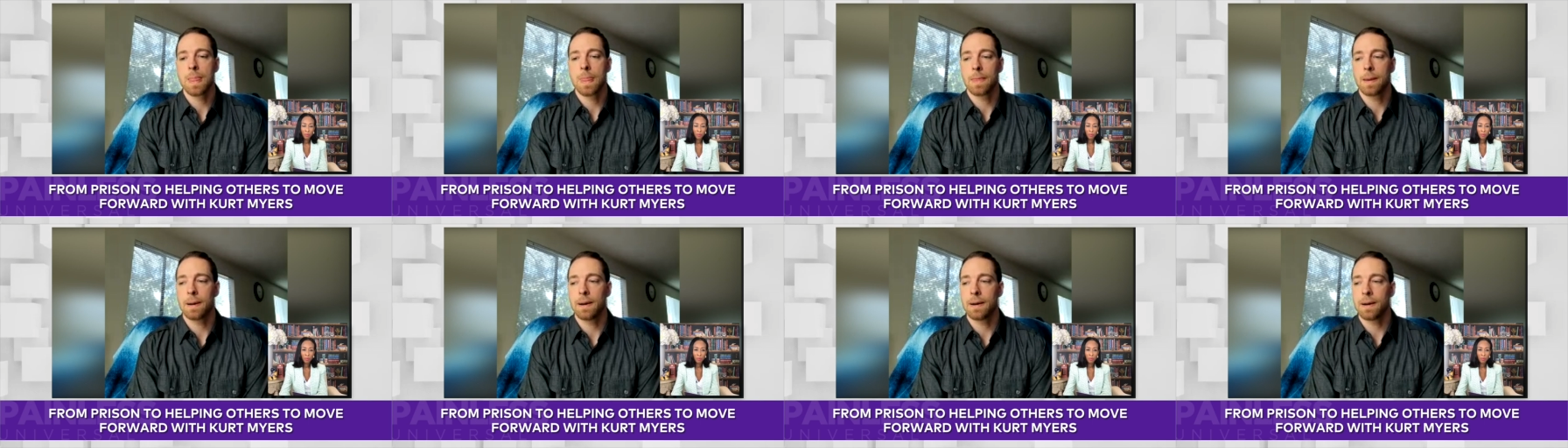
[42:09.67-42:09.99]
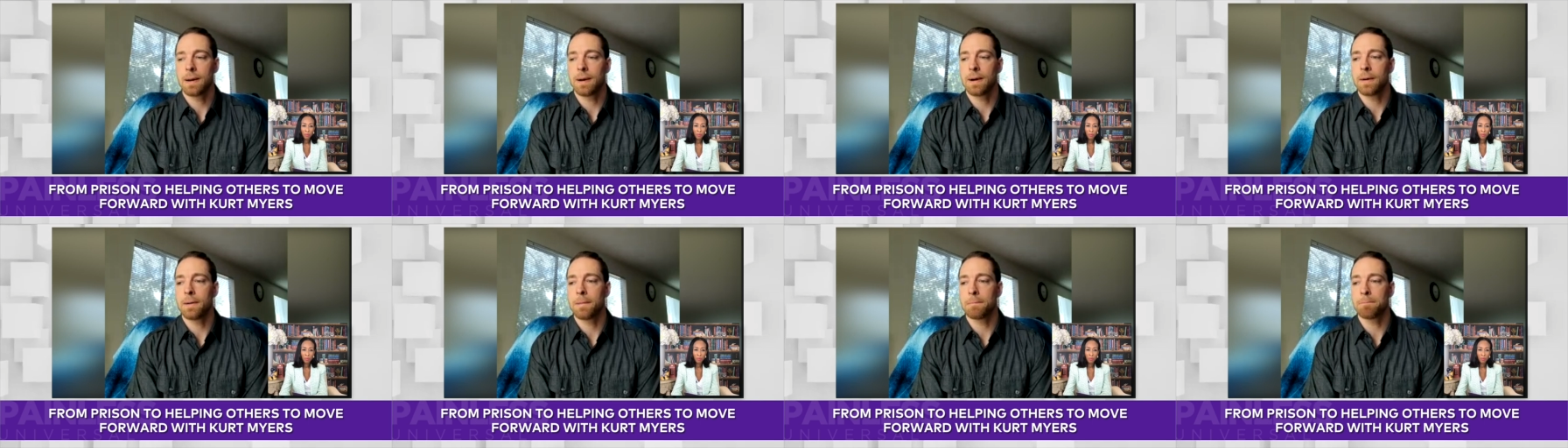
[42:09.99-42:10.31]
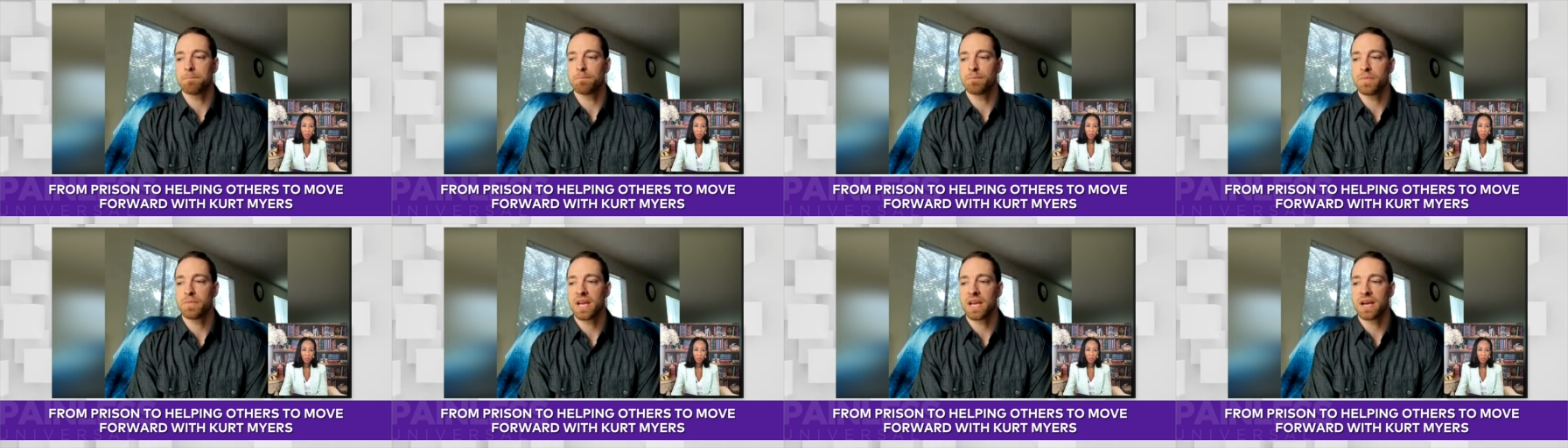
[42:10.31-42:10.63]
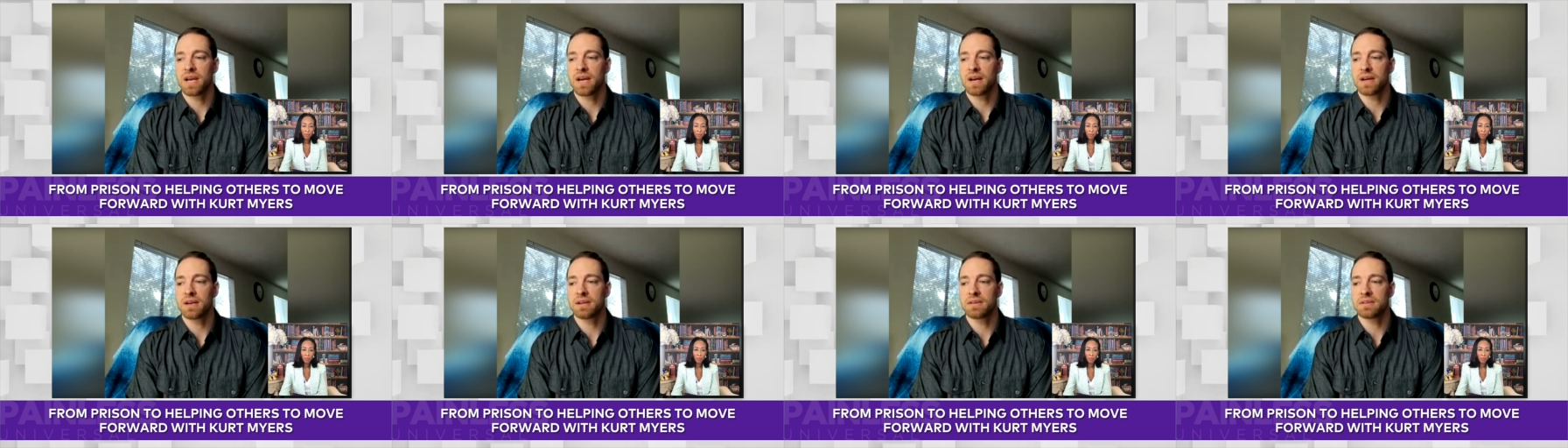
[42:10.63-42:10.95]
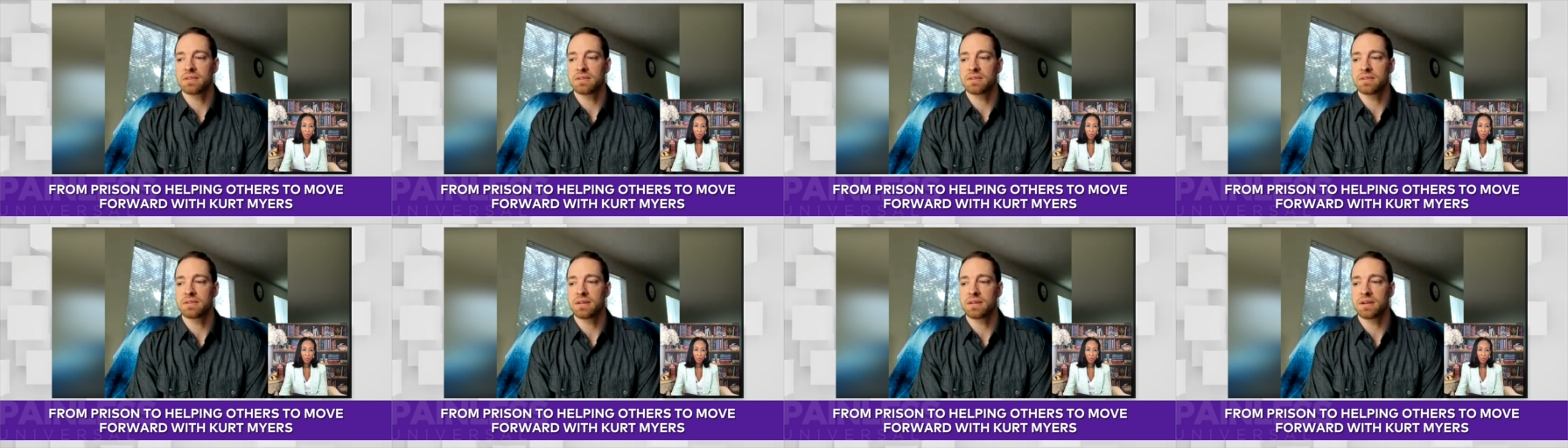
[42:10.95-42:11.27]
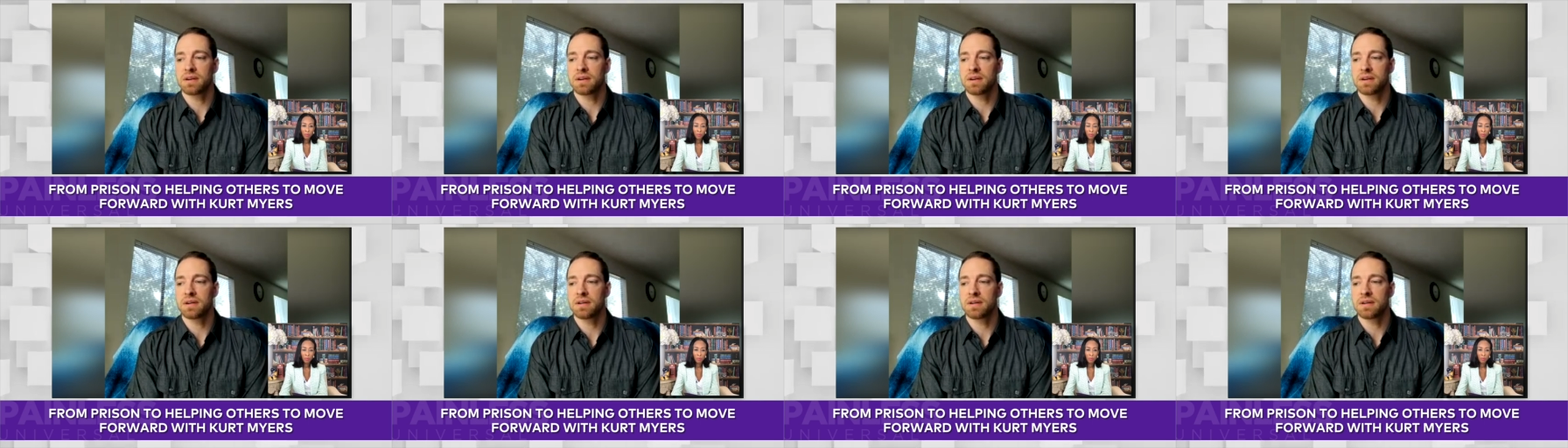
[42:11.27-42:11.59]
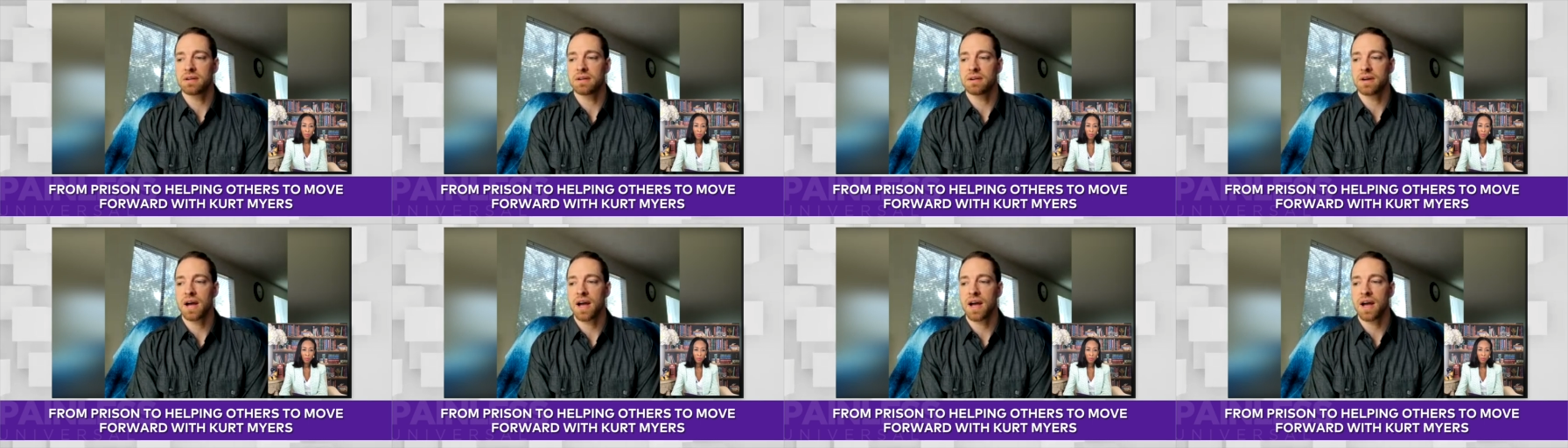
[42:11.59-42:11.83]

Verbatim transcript: Um, and uh,